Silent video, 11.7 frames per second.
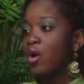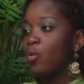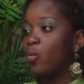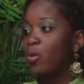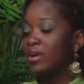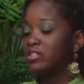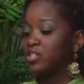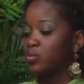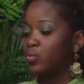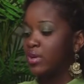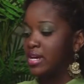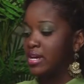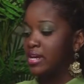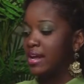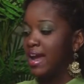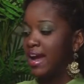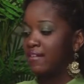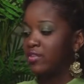once we
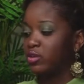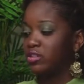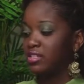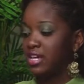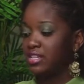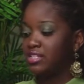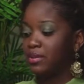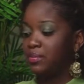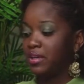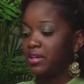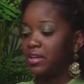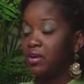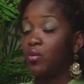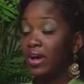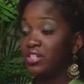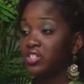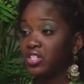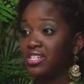have those text-dependent
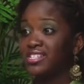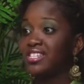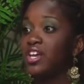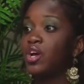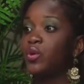questions,